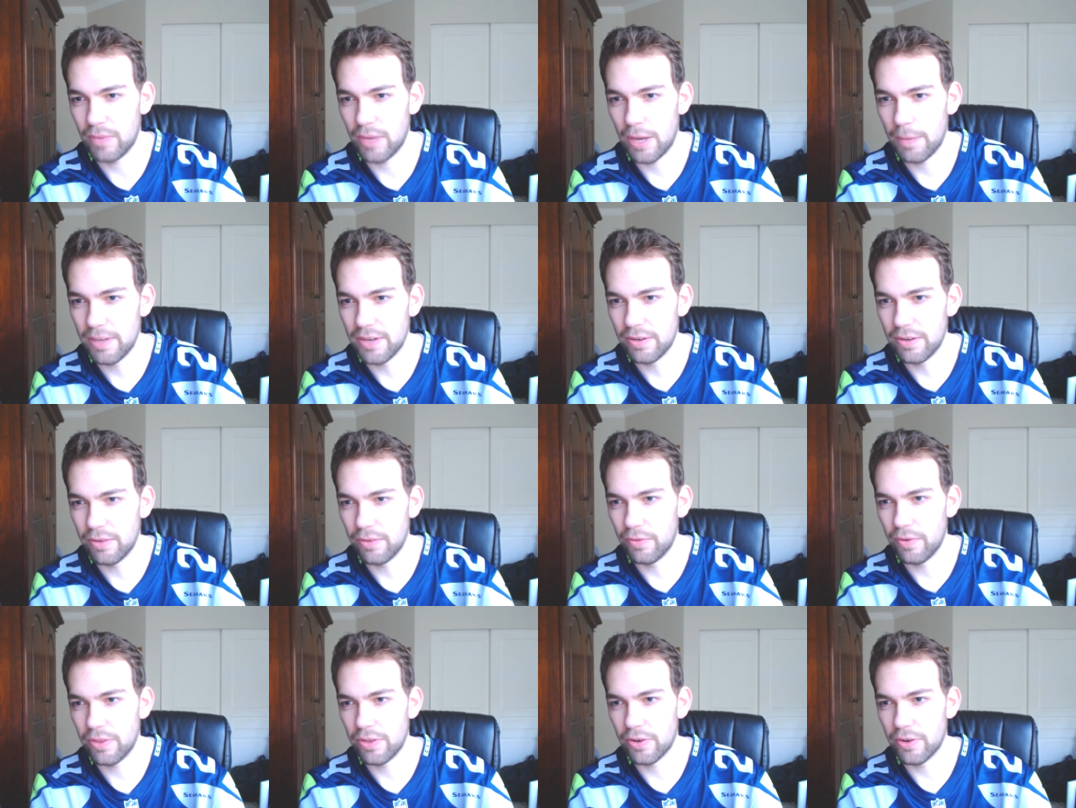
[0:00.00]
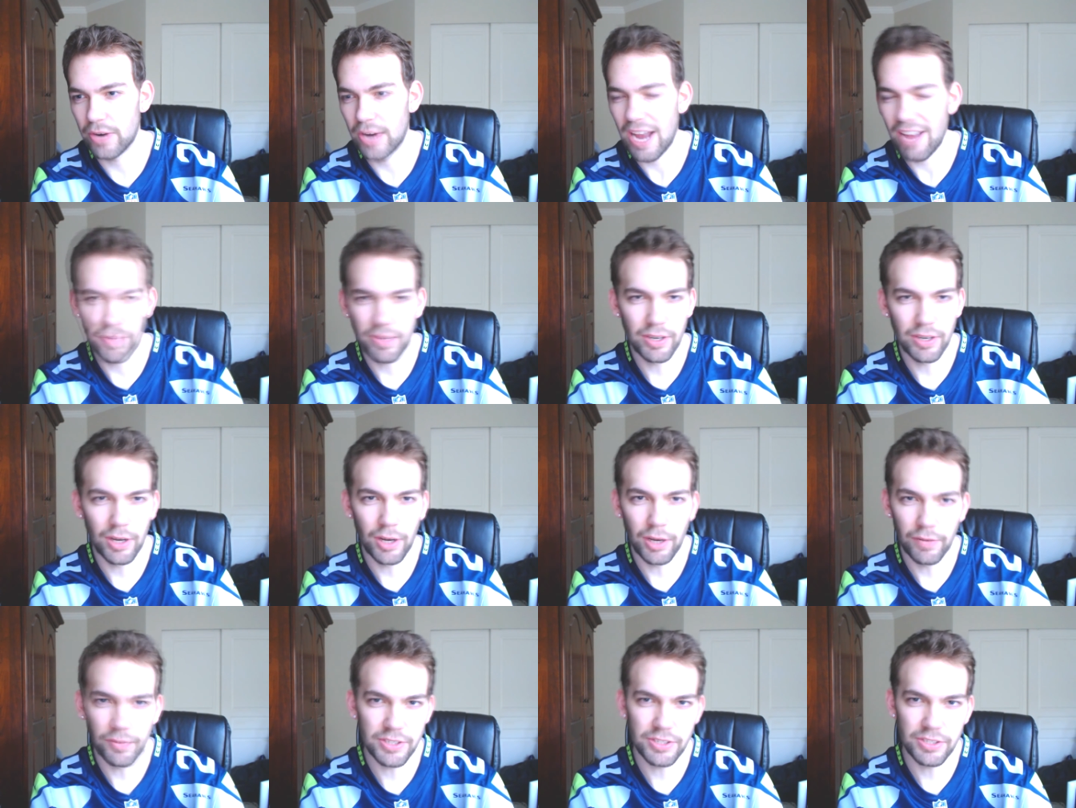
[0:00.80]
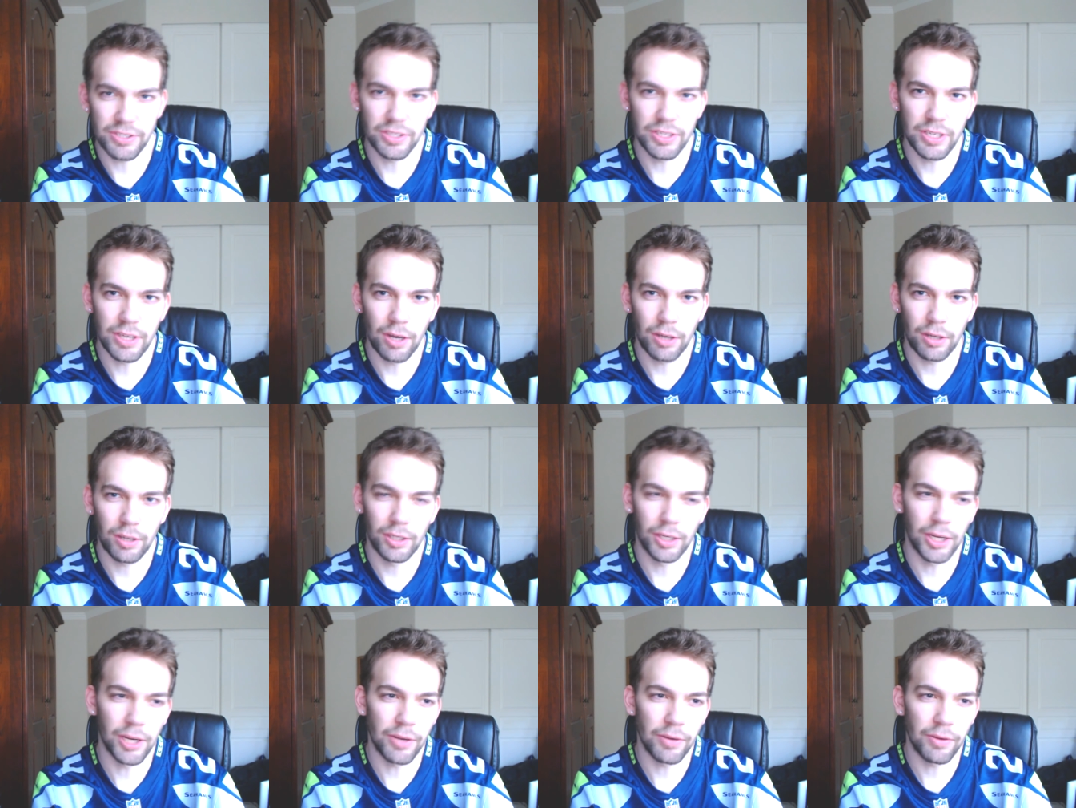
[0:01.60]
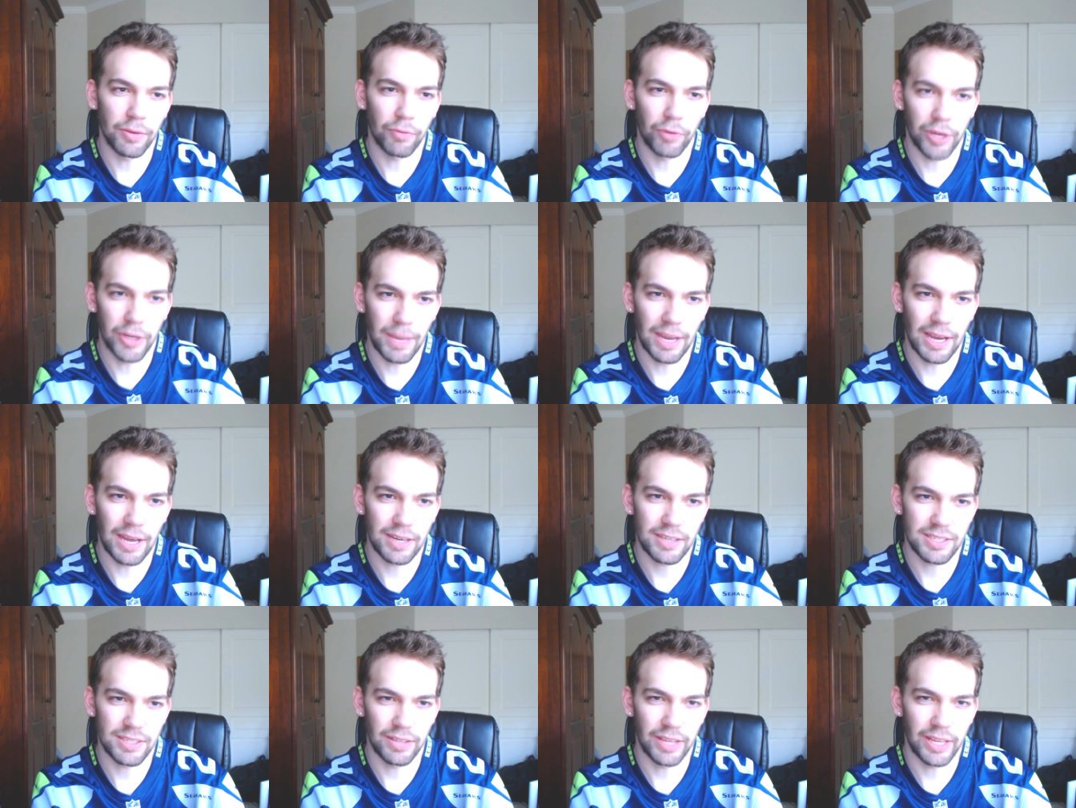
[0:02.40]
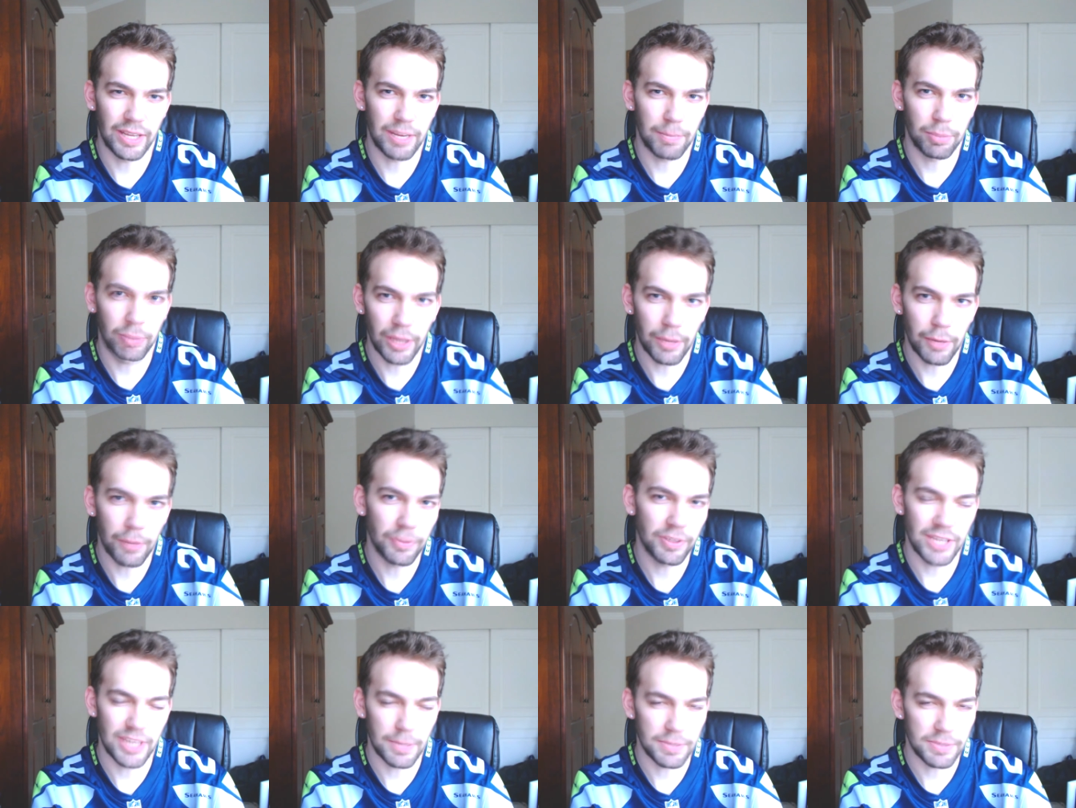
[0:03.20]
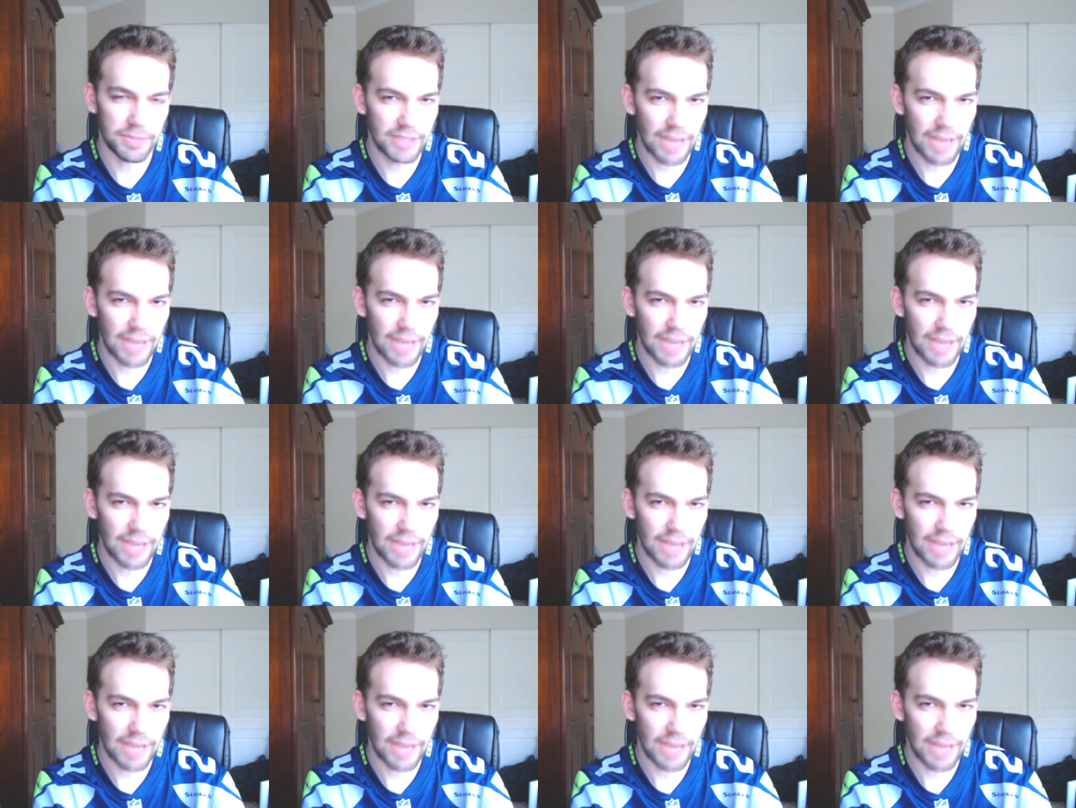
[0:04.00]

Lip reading: I mean, there have been obviously running backs that like play with the same